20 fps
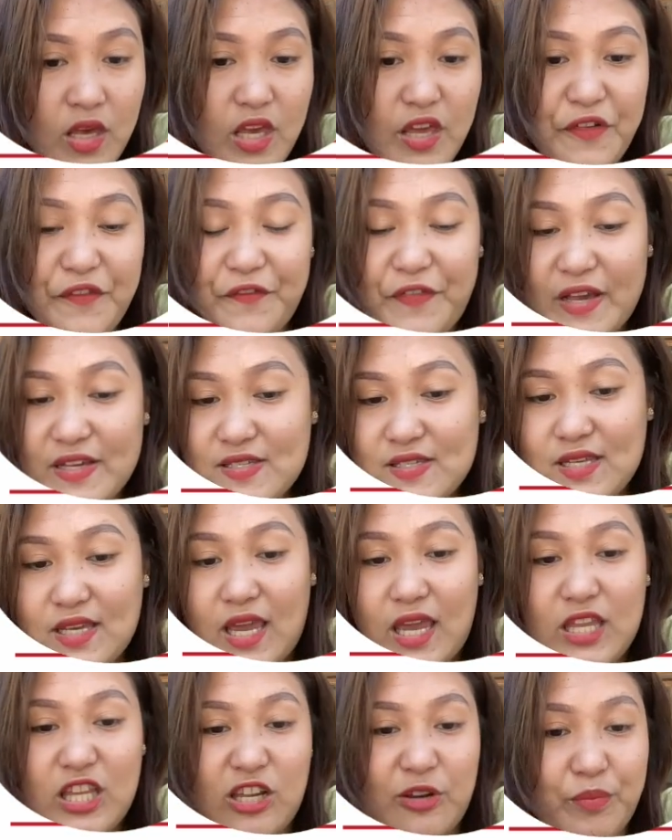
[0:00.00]

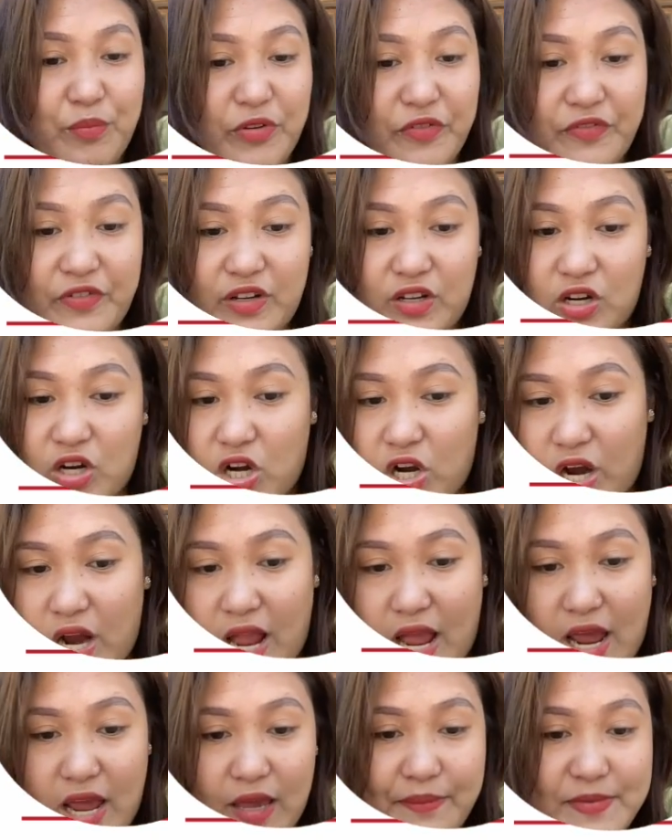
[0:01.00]
investigate and prevent
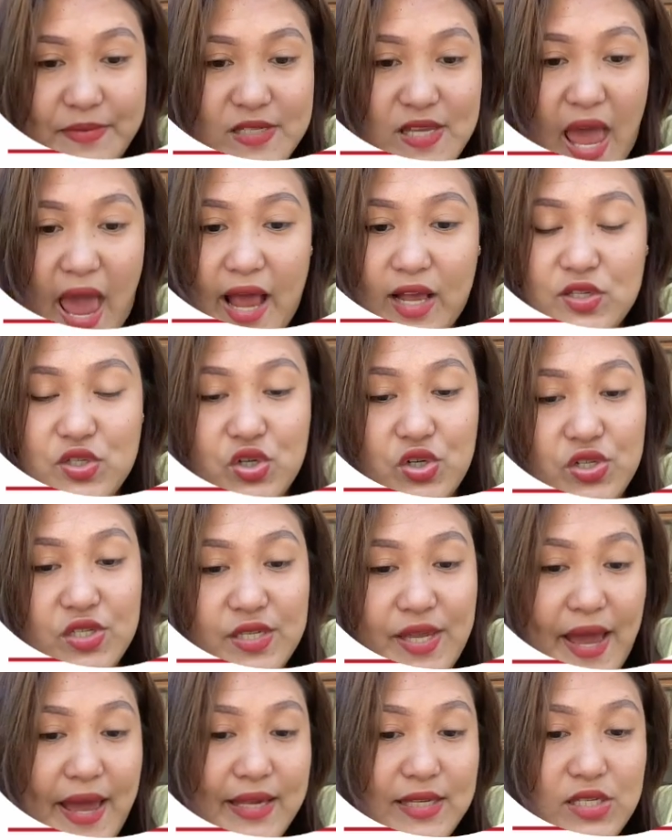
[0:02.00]
crimes,
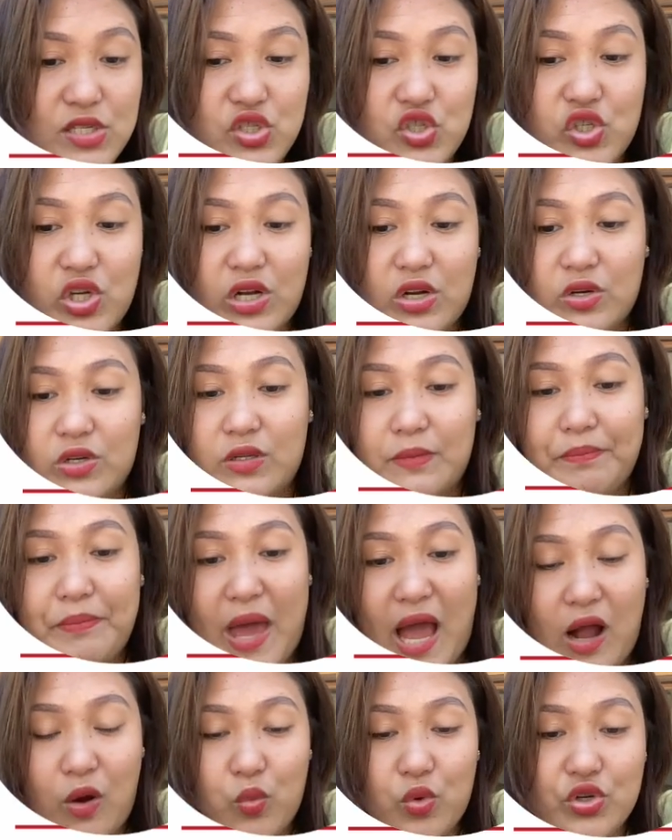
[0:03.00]
exercise general
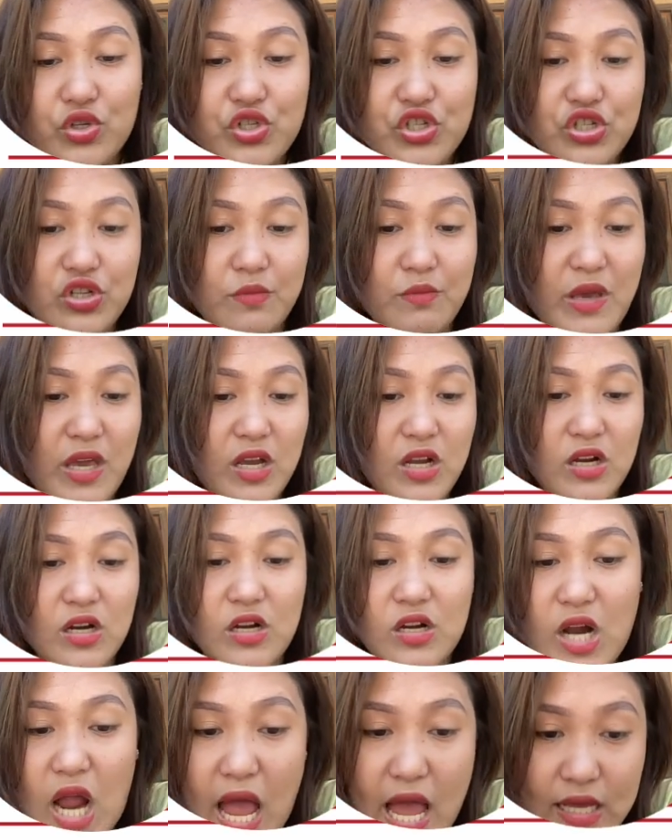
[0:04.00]
powers to make
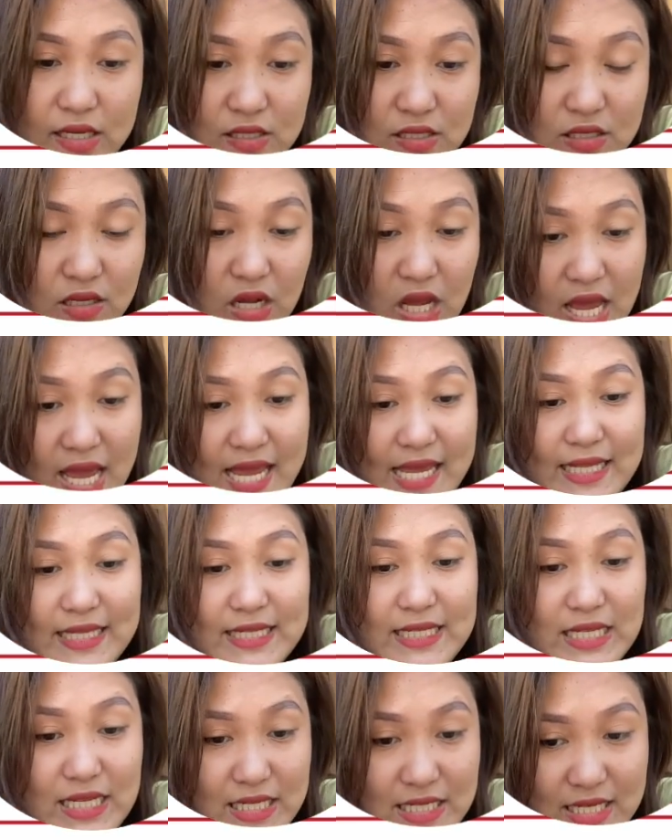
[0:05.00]
arrest,
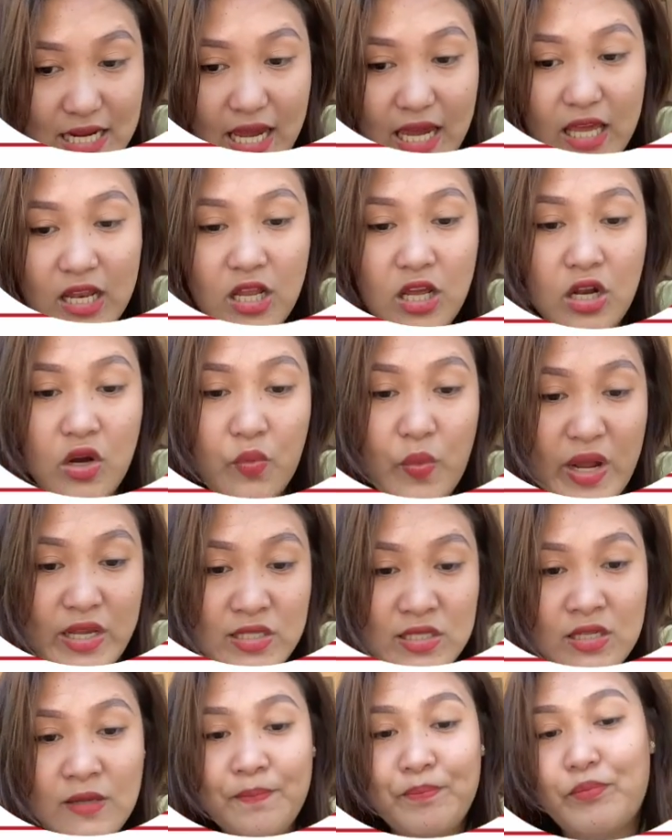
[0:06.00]
detain an
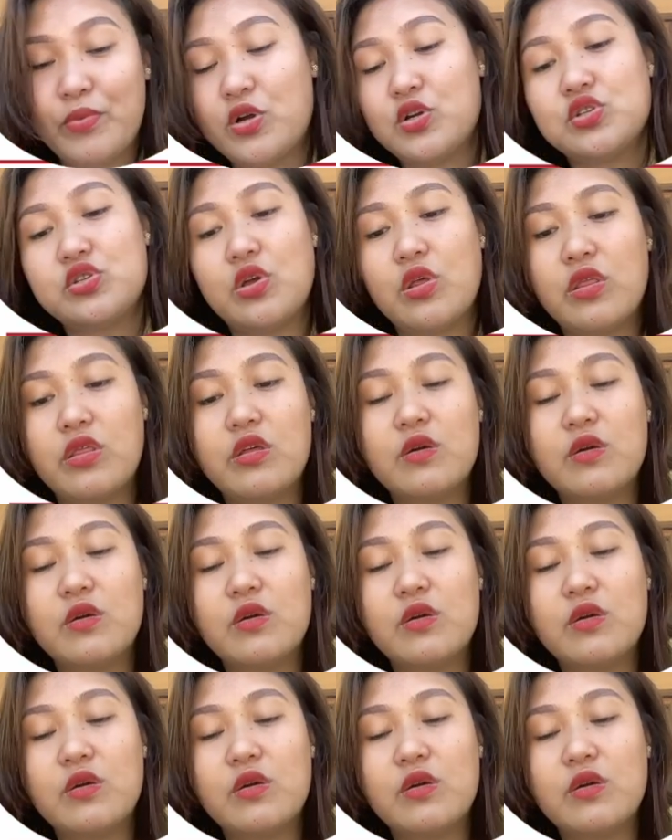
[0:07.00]
arrested person.